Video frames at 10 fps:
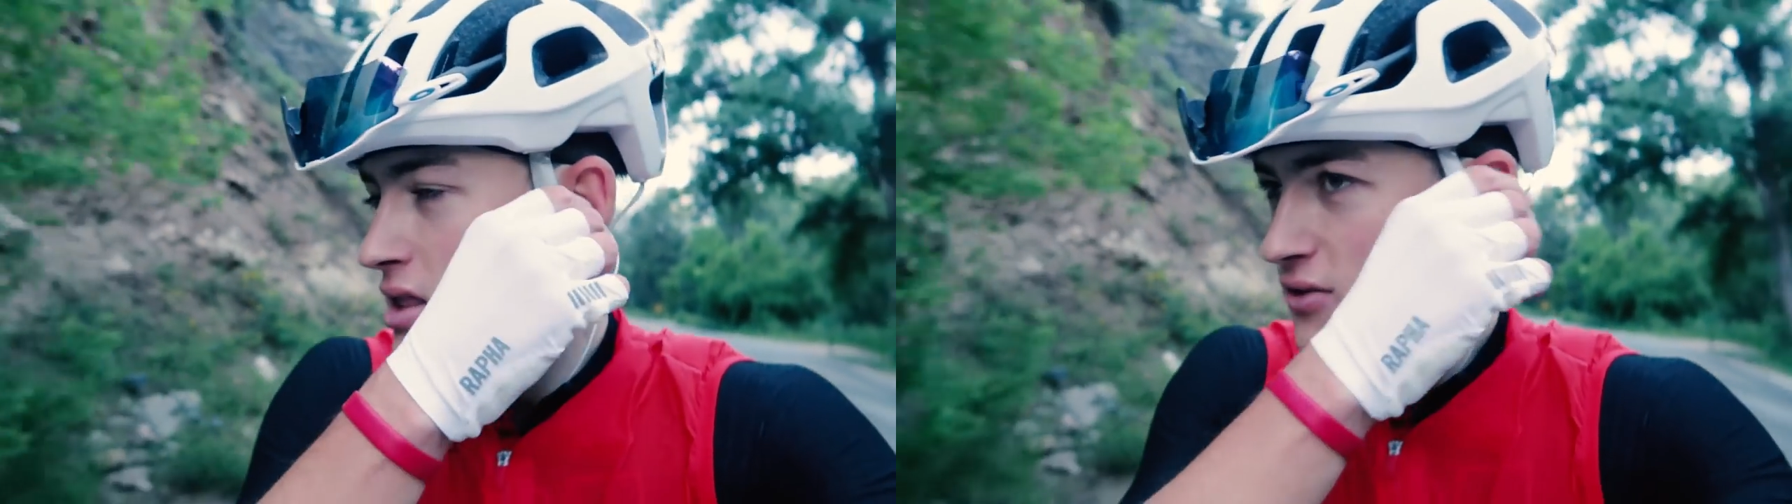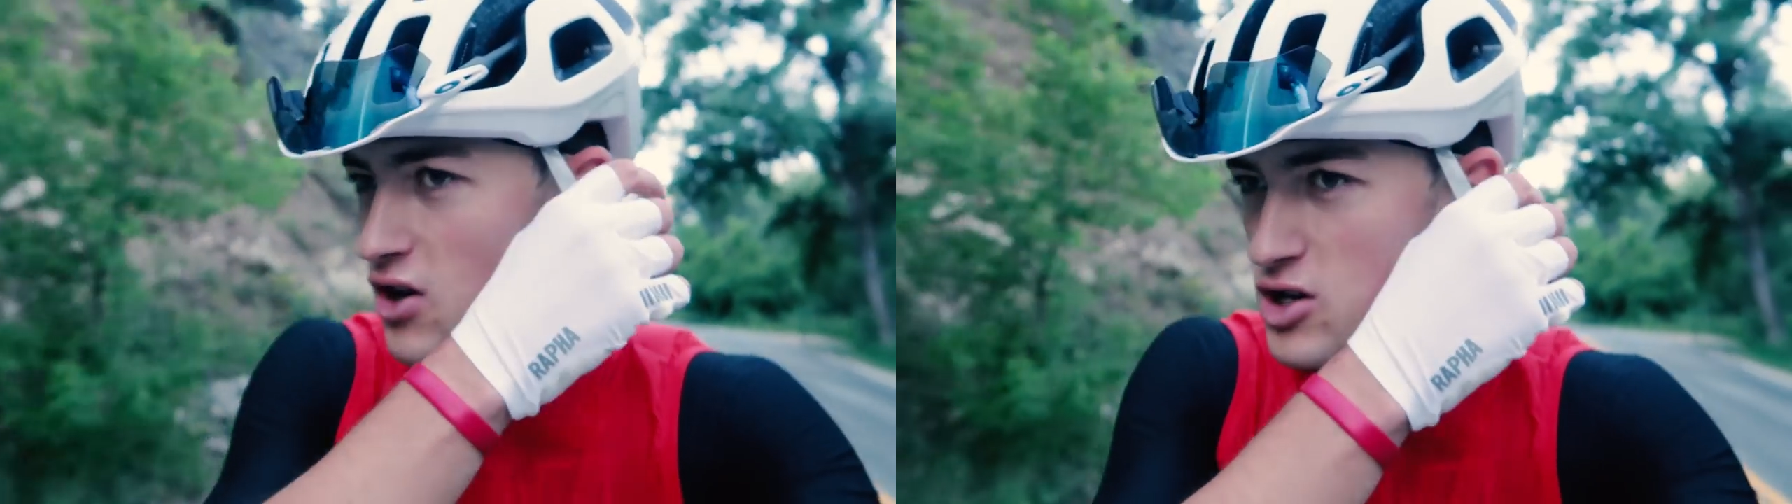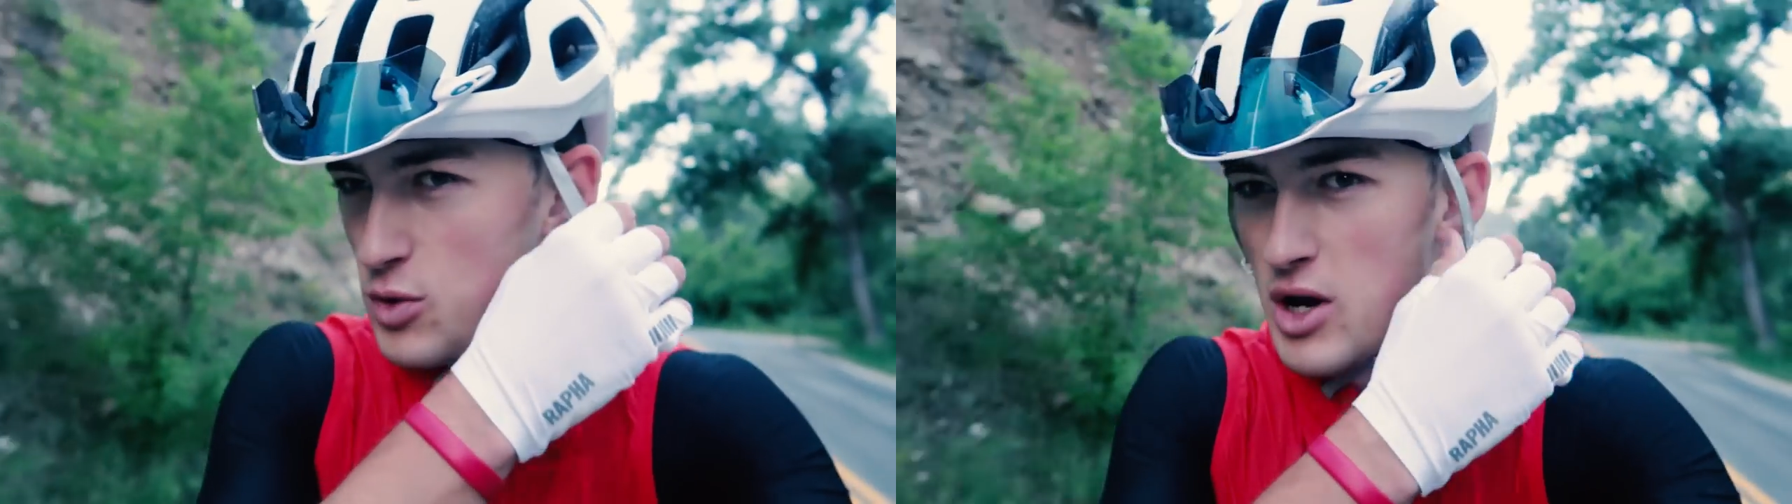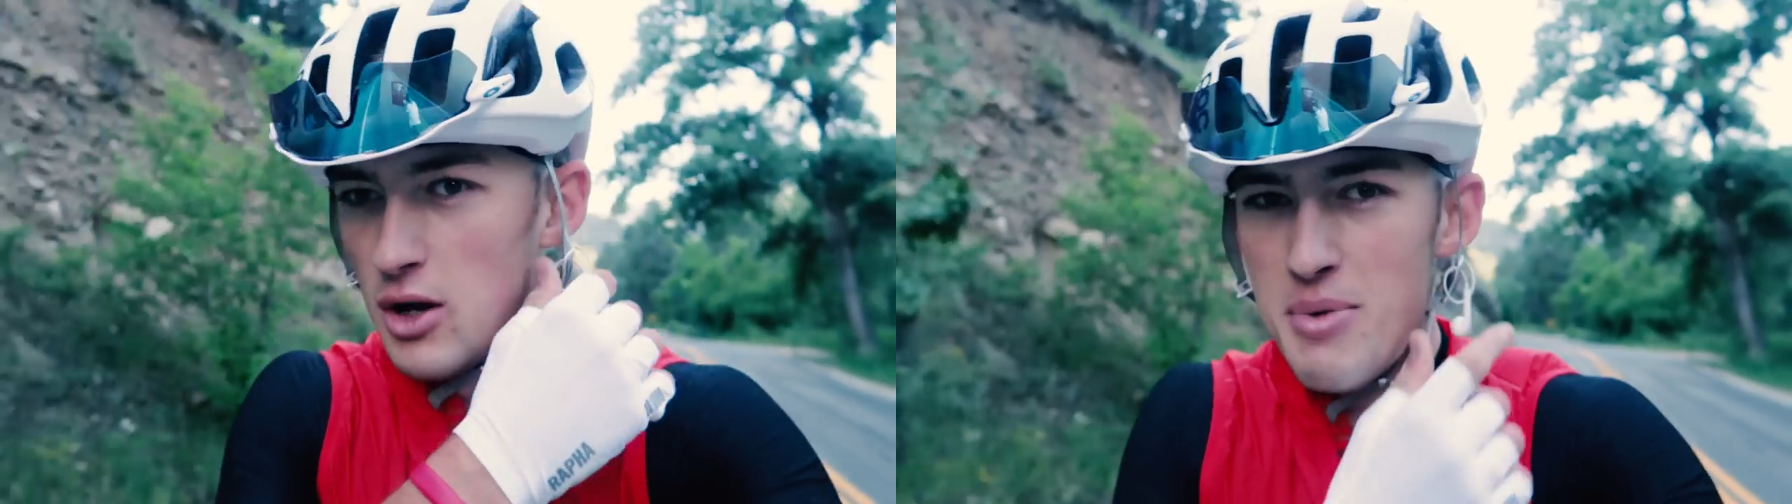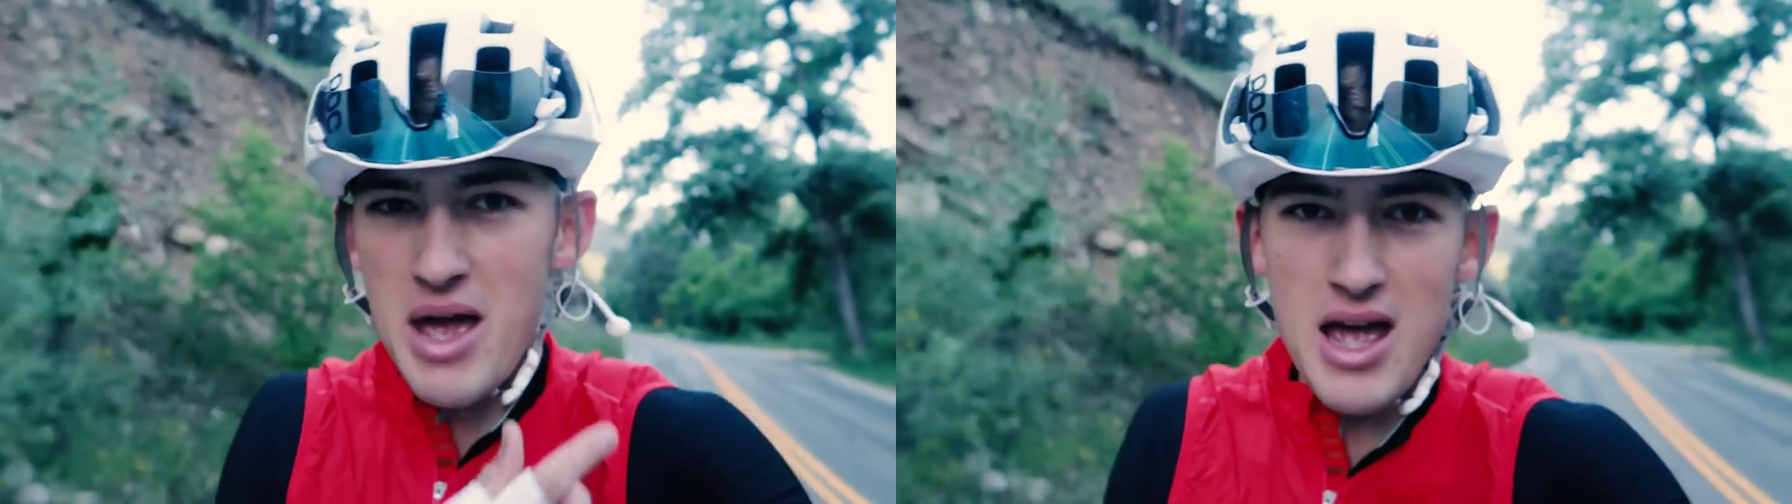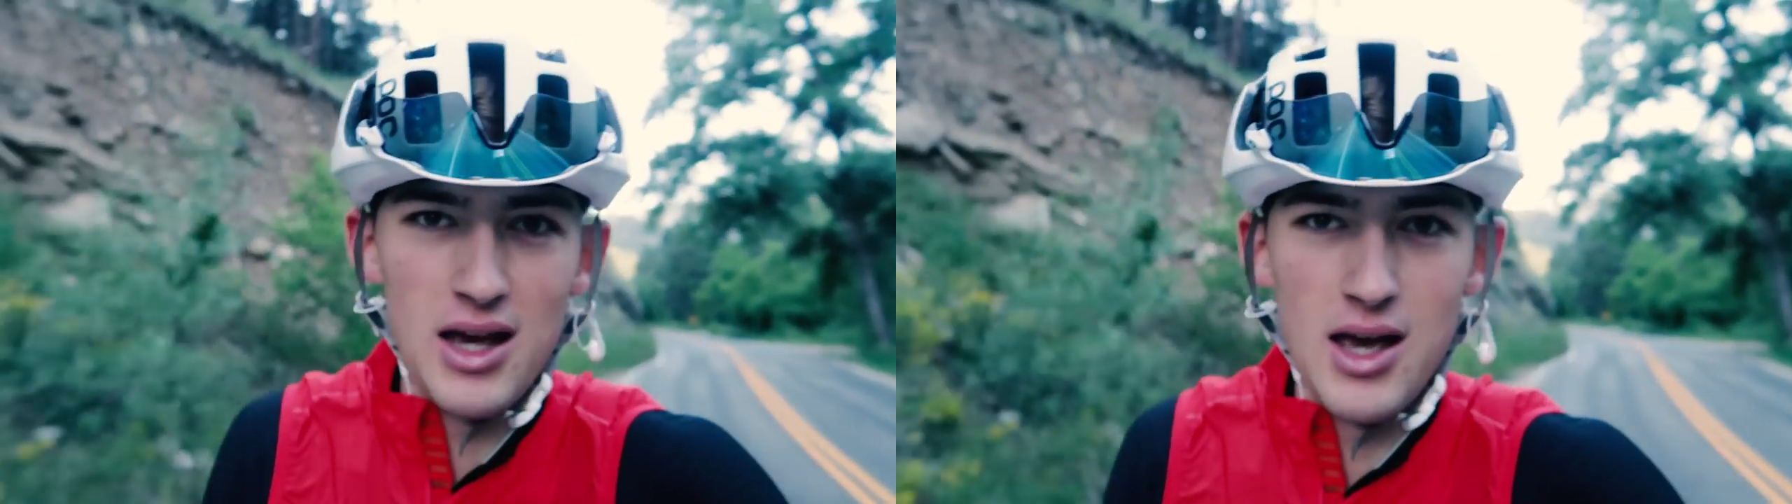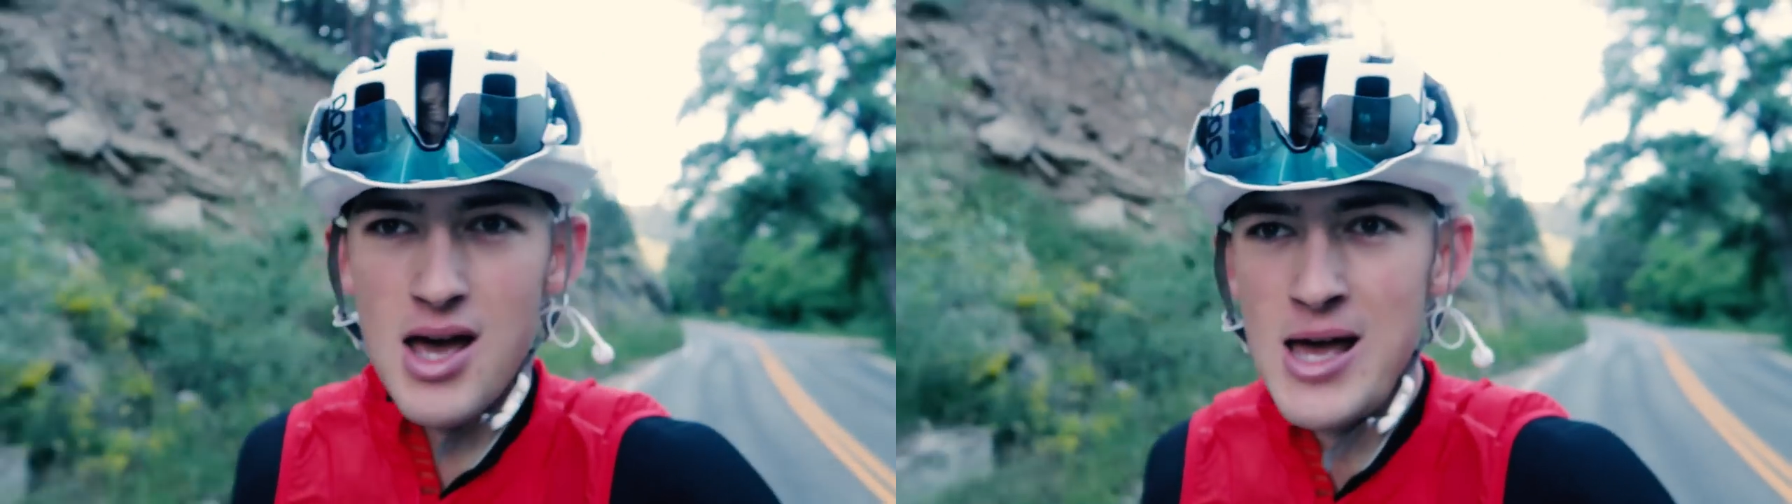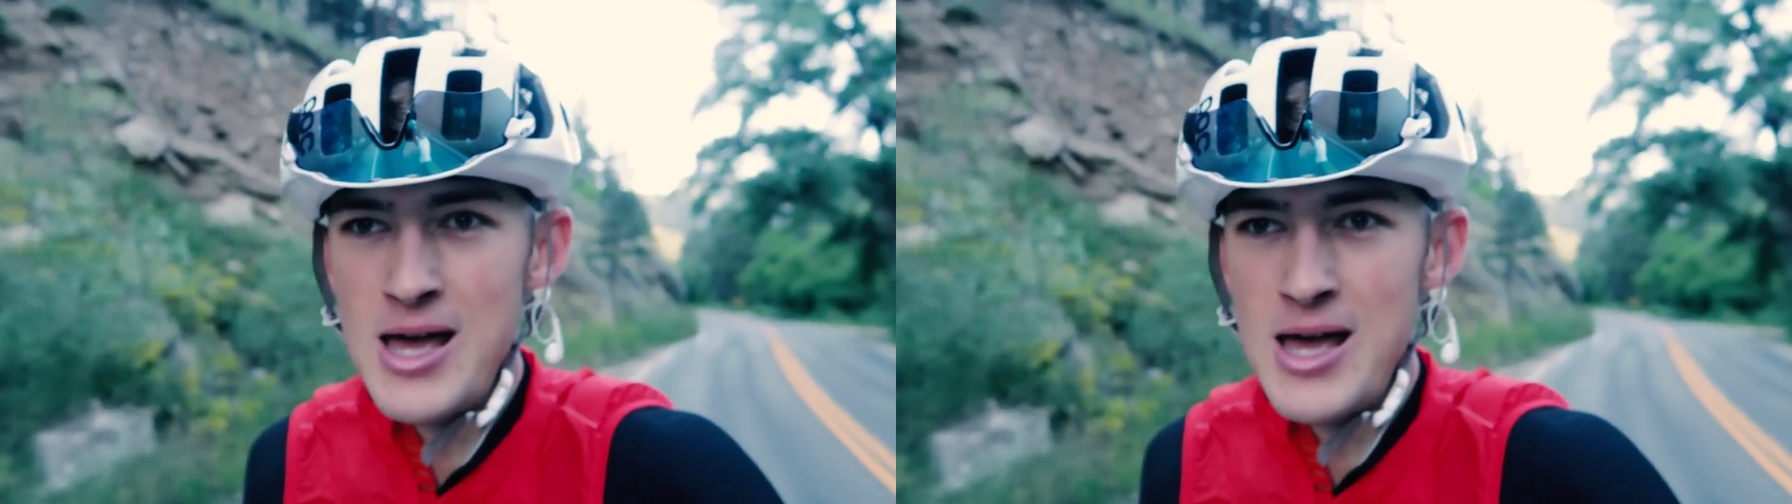the first real big